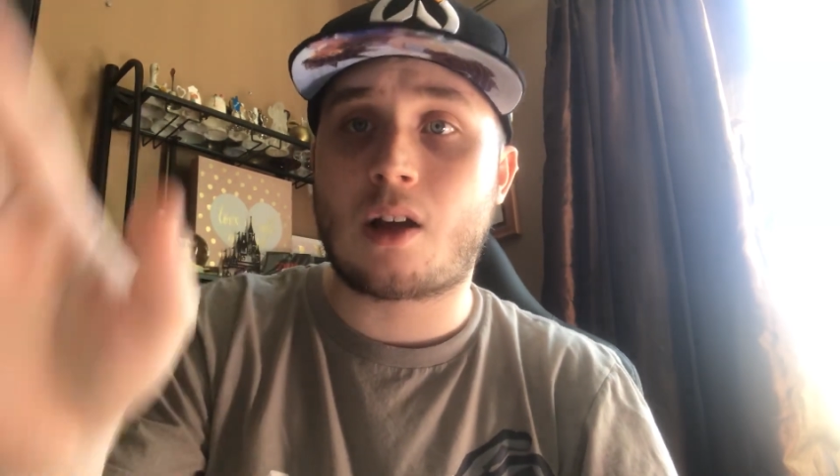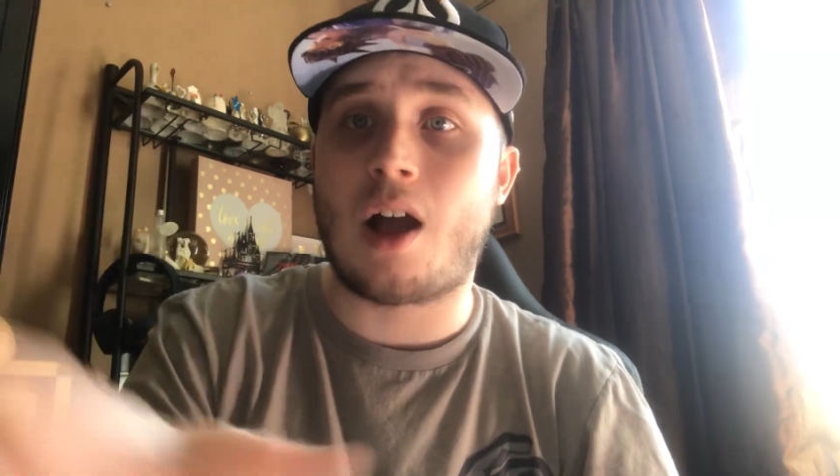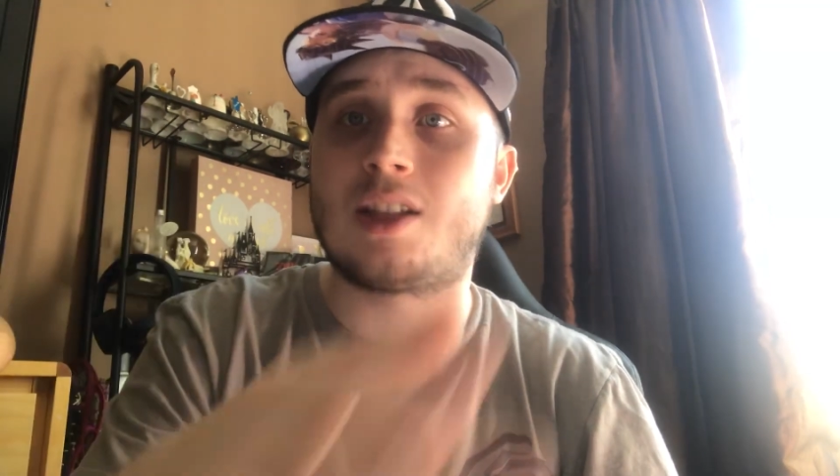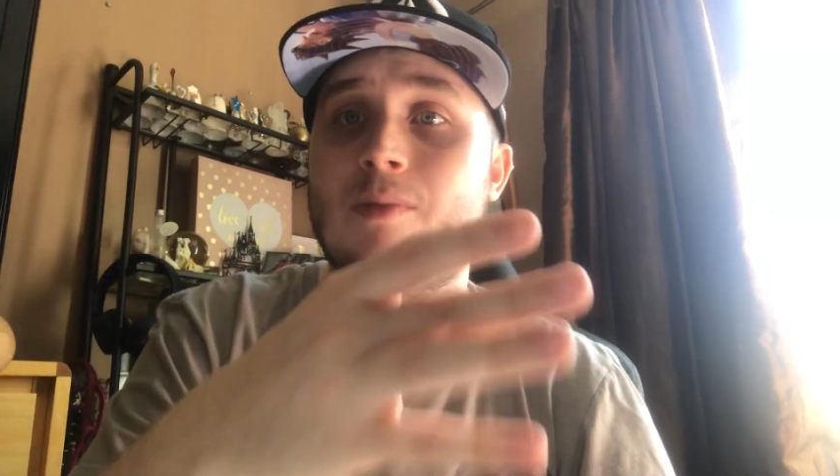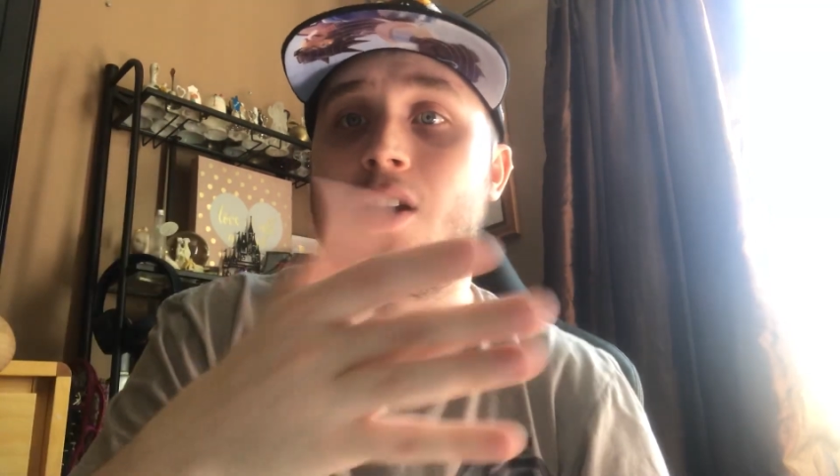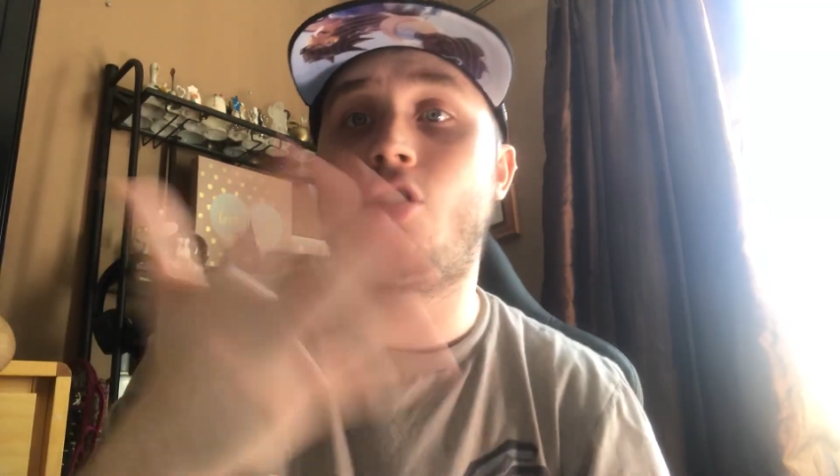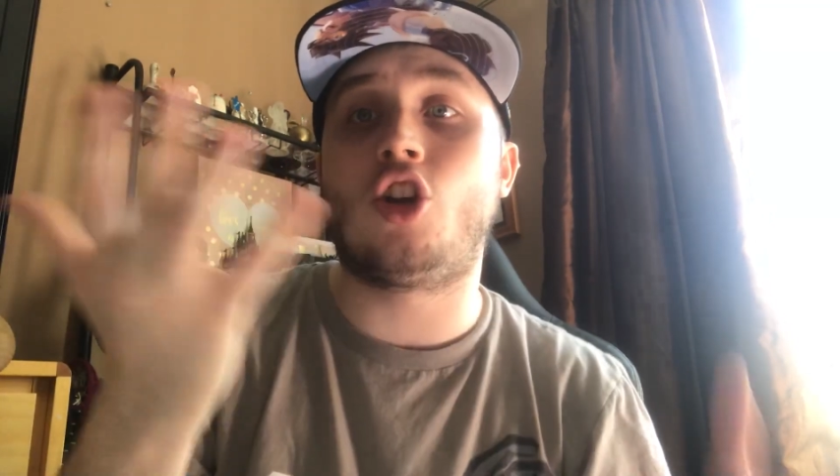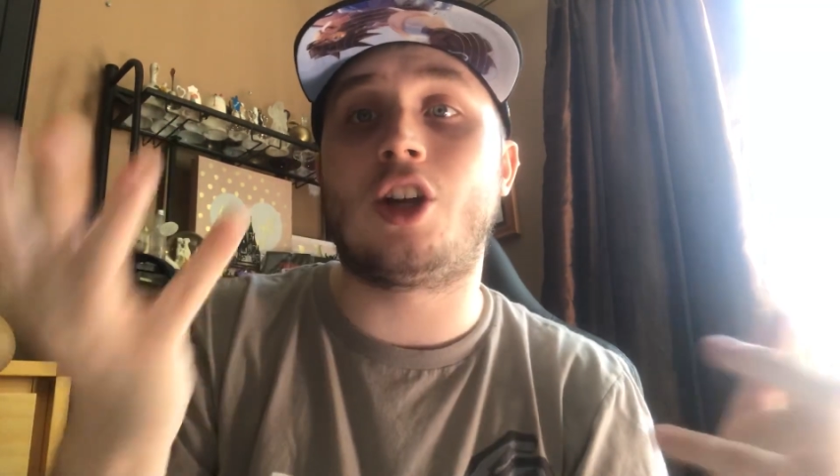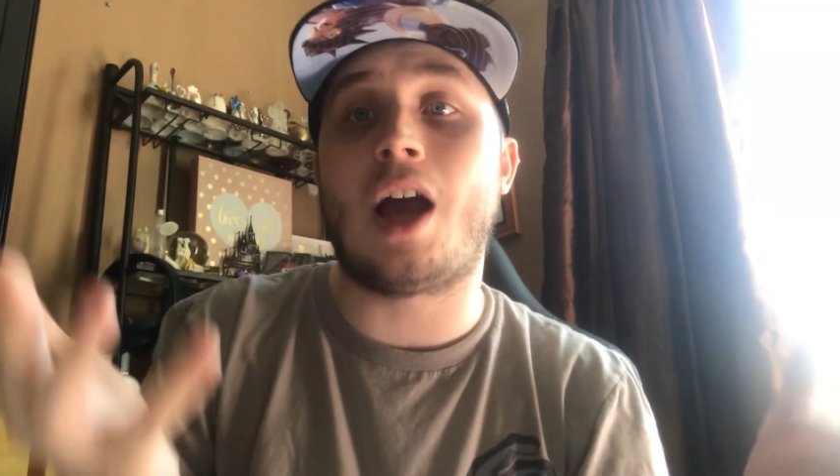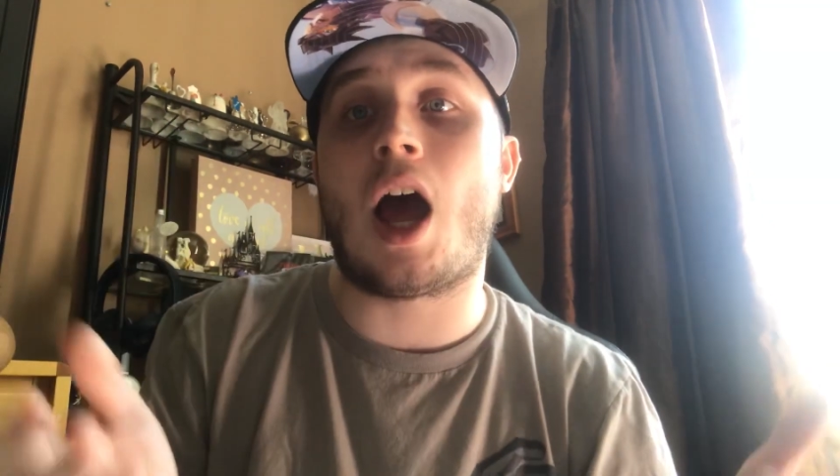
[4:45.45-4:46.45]

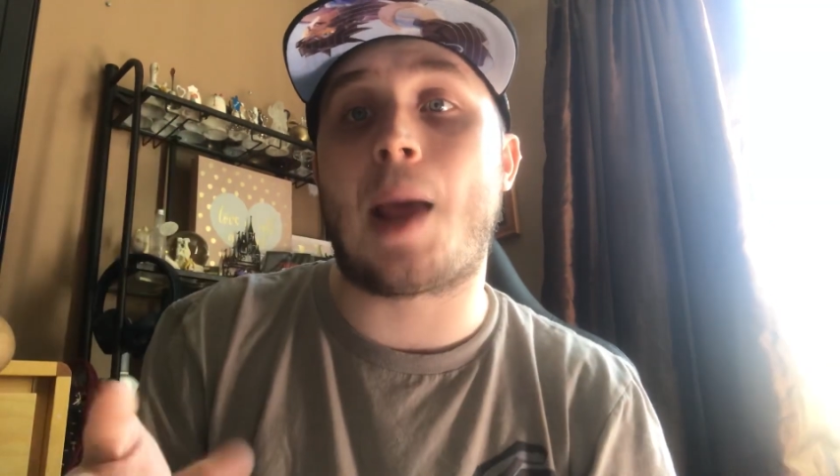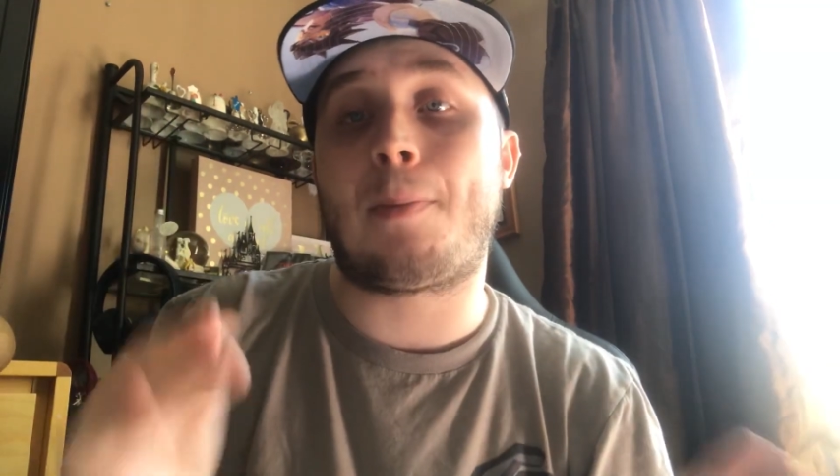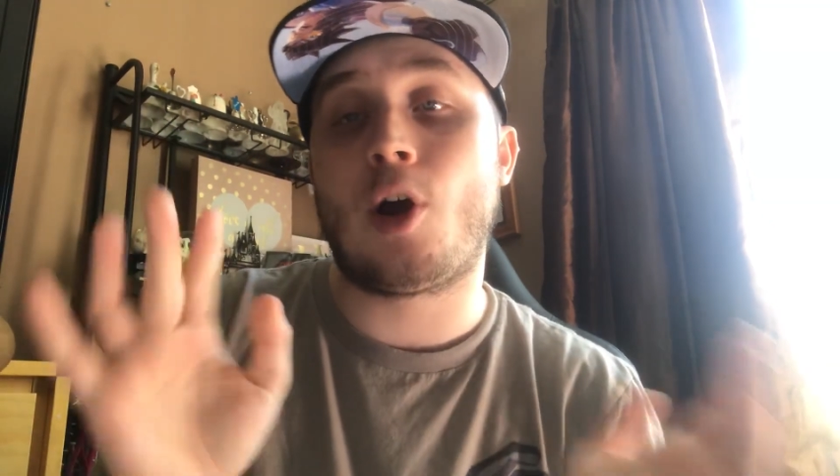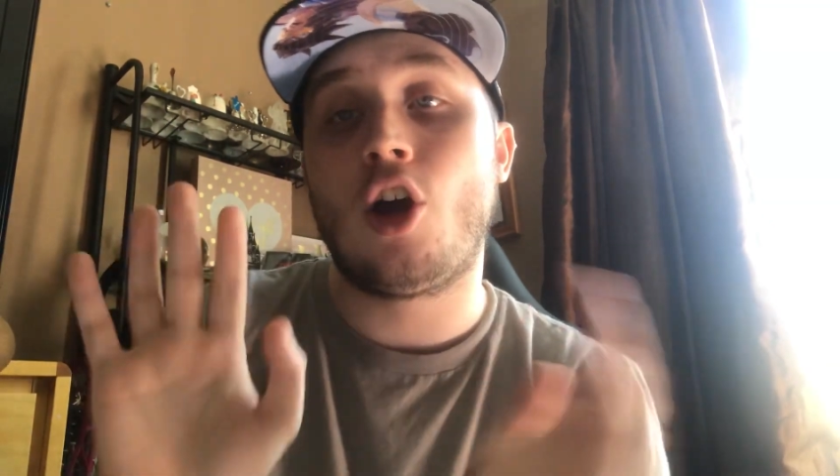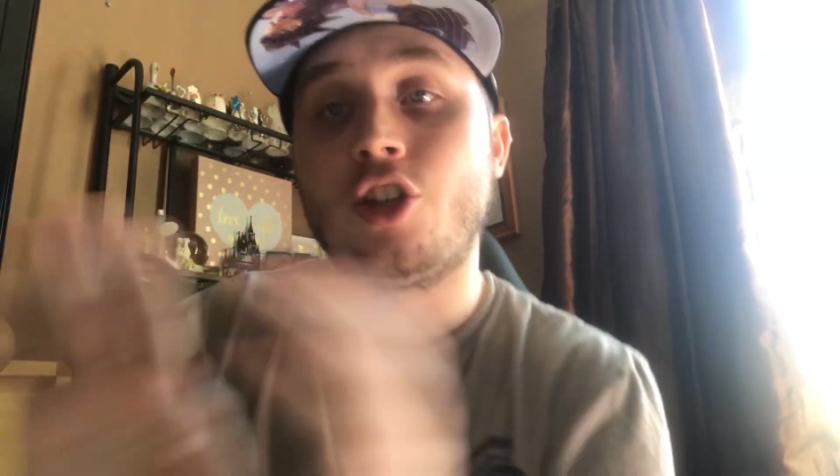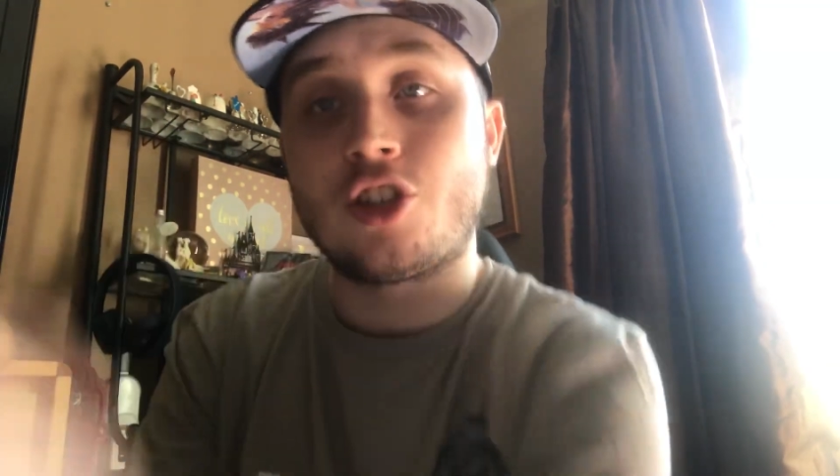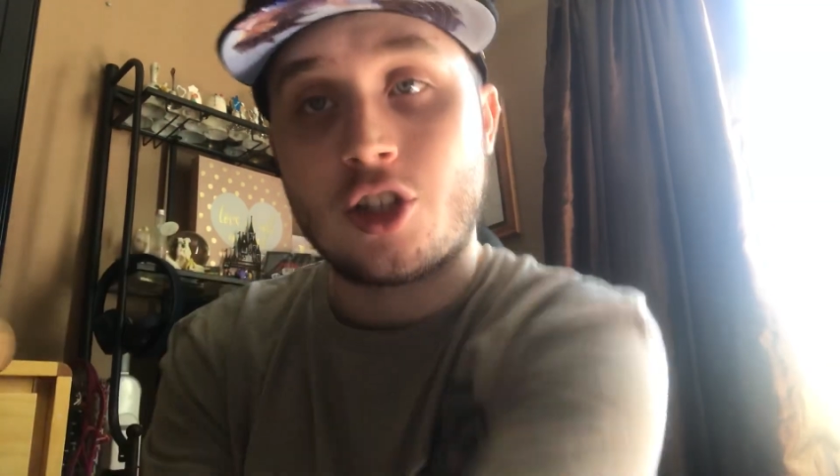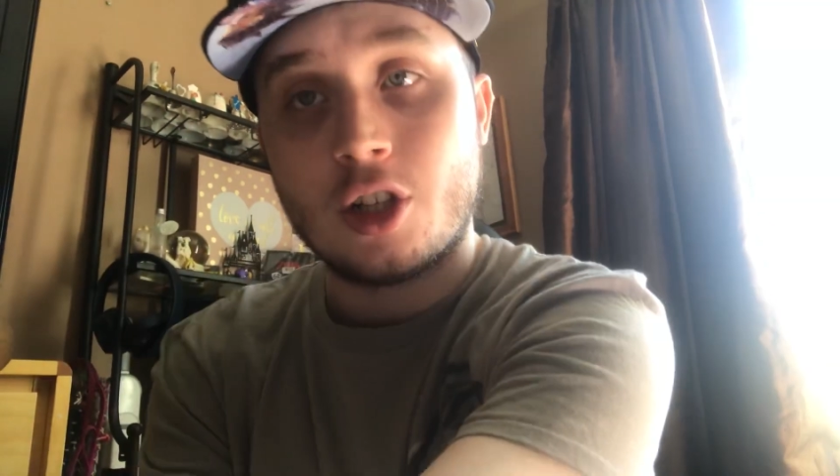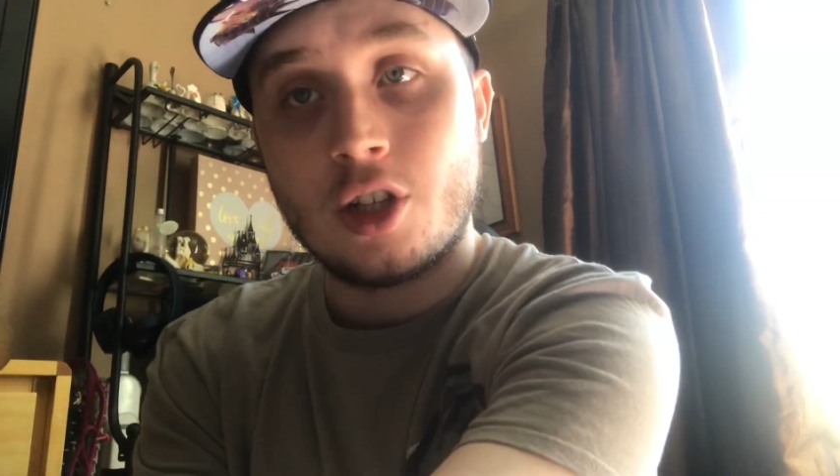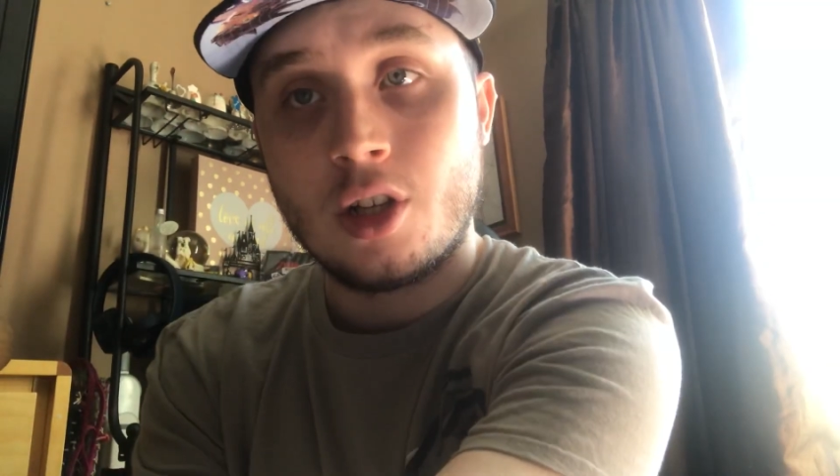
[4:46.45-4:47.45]
consummate good guy,
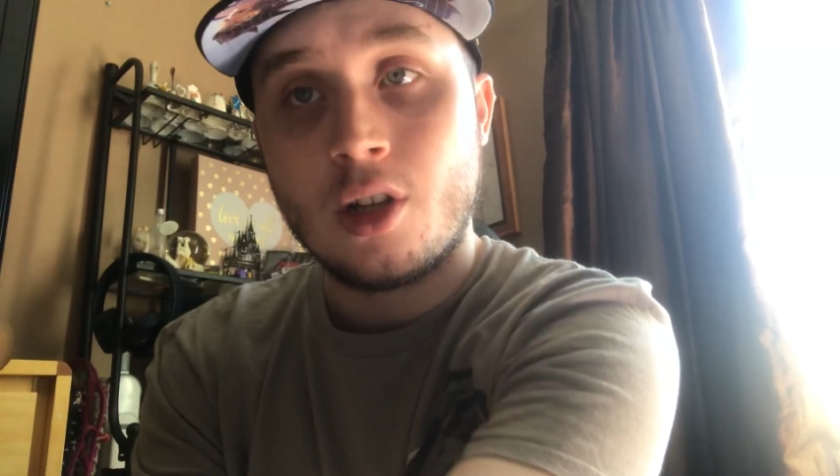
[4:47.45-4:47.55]
pushed